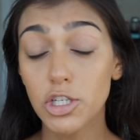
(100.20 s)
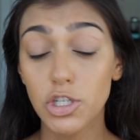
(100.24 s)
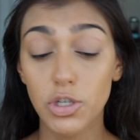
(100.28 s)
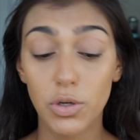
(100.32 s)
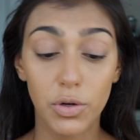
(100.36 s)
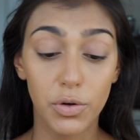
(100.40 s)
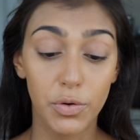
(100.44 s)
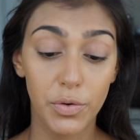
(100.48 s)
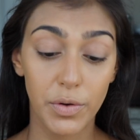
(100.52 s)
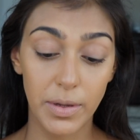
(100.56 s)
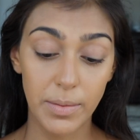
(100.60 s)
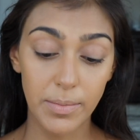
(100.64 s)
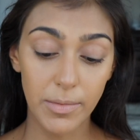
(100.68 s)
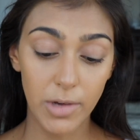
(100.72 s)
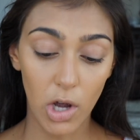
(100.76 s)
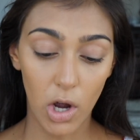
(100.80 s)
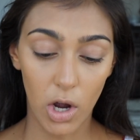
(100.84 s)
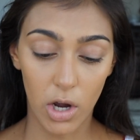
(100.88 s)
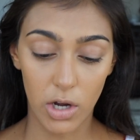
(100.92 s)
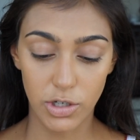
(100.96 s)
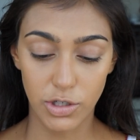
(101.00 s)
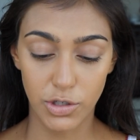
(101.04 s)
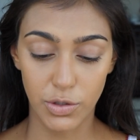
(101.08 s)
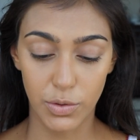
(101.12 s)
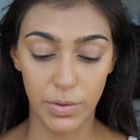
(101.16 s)
to do a cream
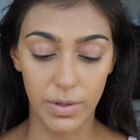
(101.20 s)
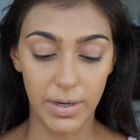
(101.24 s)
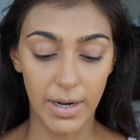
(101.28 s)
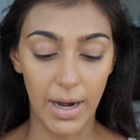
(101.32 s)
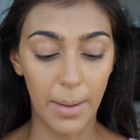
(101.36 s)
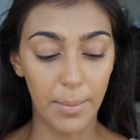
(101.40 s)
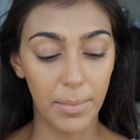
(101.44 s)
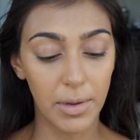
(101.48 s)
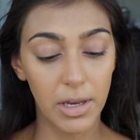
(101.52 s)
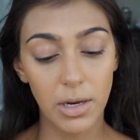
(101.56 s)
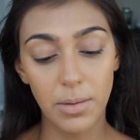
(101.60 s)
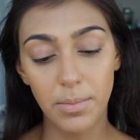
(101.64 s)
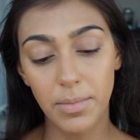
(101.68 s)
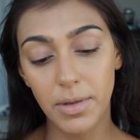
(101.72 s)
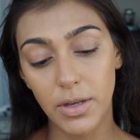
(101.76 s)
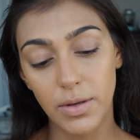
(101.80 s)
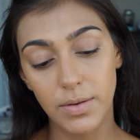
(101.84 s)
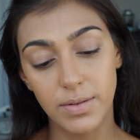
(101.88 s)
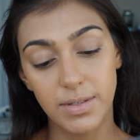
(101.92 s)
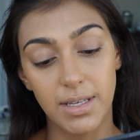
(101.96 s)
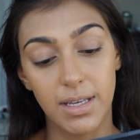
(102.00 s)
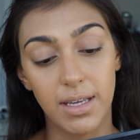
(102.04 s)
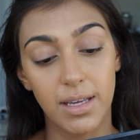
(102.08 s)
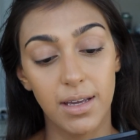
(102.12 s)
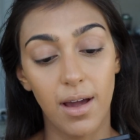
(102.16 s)
contour, and I'm going to be
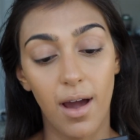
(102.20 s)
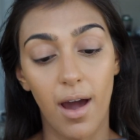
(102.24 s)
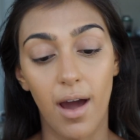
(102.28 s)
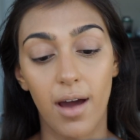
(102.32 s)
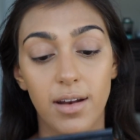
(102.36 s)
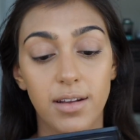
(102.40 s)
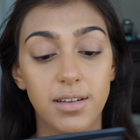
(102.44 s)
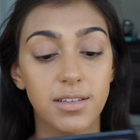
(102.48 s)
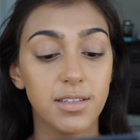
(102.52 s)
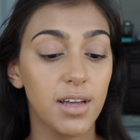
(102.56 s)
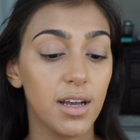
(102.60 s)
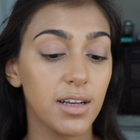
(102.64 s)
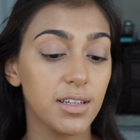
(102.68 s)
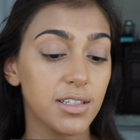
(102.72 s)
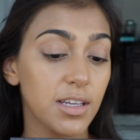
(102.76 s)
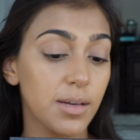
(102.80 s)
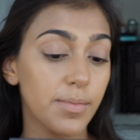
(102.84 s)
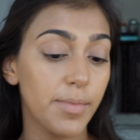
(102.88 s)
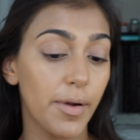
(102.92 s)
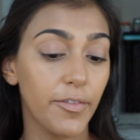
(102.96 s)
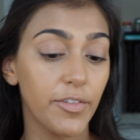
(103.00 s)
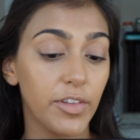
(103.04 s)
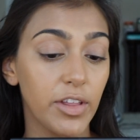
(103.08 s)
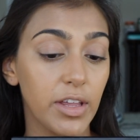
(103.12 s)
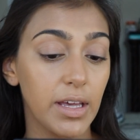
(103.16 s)
using Anastasia
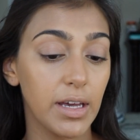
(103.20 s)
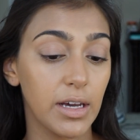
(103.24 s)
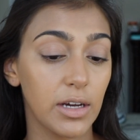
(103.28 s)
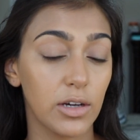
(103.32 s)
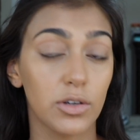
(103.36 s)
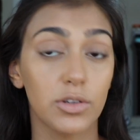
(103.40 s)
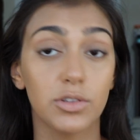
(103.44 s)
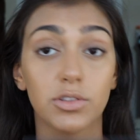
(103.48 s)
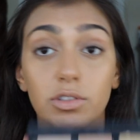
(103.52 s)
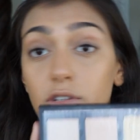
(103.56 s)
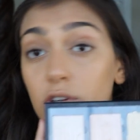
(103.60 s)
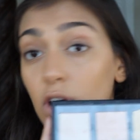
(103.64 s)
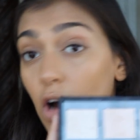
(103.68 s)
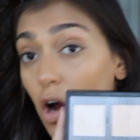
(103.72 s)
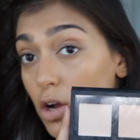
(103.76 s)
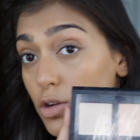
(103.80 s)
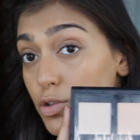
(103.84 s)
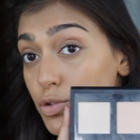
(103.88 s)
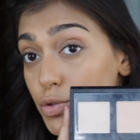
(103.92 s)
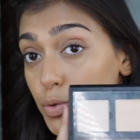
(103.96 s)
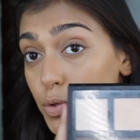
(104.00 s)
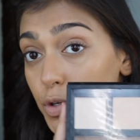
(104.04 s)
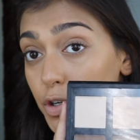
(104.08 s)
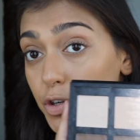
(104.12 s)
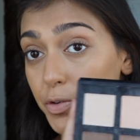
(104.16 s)
Beverly Hills
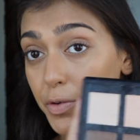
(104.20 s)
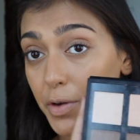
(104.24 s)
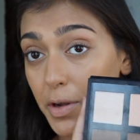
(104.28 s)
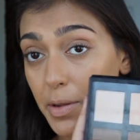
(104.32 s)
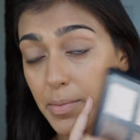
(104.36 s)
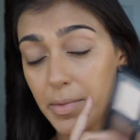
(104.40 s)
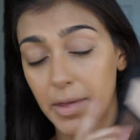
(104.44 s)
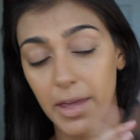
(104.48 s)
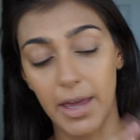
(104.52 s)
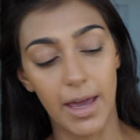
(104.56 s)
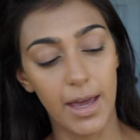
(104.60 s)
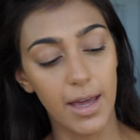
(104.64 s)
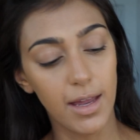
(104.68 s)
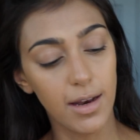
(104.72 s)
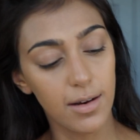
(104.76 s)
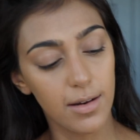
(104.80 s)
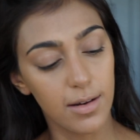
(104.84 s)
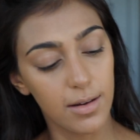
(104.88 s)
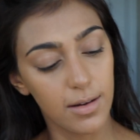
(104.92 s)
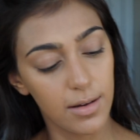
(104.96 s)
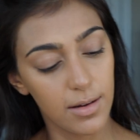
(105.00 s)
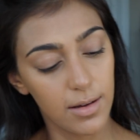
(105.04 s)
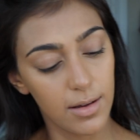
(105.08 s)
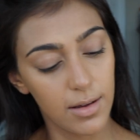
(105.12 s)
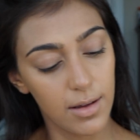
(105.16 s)
Contour Cream Kit.
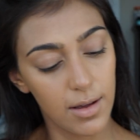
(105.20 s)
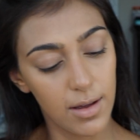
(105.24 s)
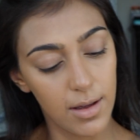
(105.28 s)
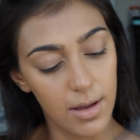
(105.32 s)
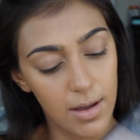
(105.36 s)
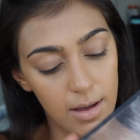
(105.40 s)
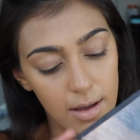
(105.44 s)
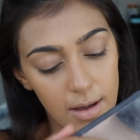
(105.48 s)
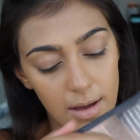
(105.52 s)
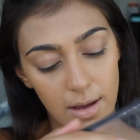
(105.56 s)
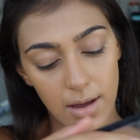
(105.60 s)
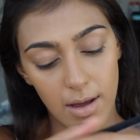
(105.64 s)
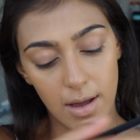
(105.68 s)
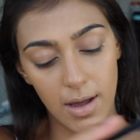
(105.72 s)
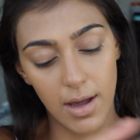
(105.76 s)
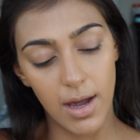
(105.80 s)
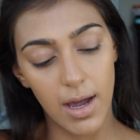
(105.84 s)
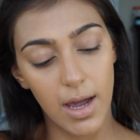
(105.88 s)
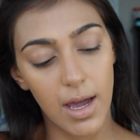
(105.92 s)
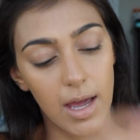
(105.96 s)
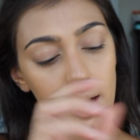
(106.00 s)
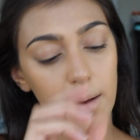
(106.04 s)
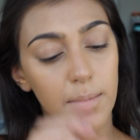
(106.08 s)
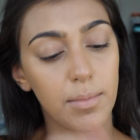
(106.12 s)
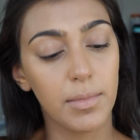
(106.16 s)

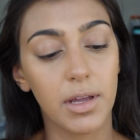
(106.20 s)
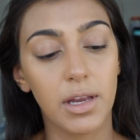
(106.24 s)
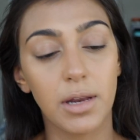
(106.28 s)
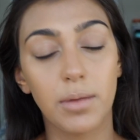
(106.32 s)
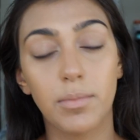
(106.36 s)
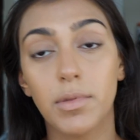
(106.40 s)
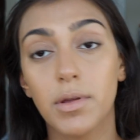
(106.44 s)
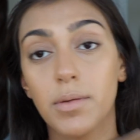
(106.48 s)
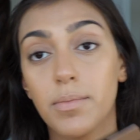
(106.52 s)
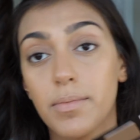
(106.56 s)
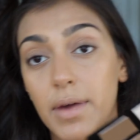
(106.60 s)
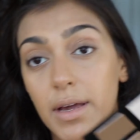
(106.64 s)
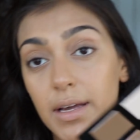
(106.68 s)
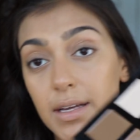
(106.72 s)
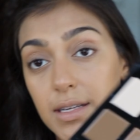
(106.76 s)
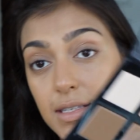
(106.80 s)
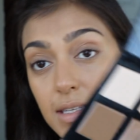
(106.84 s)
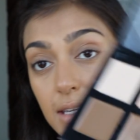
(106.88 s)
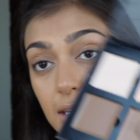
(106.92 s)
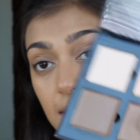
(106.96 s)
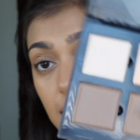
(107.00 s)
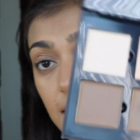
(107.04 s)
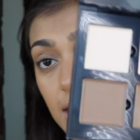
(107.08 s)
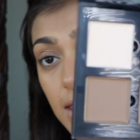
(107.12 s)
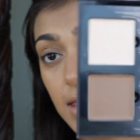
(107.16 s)
And I'm going to be
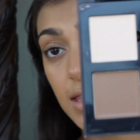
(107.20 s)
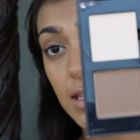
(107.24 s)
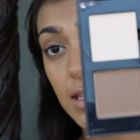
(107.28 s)
mixing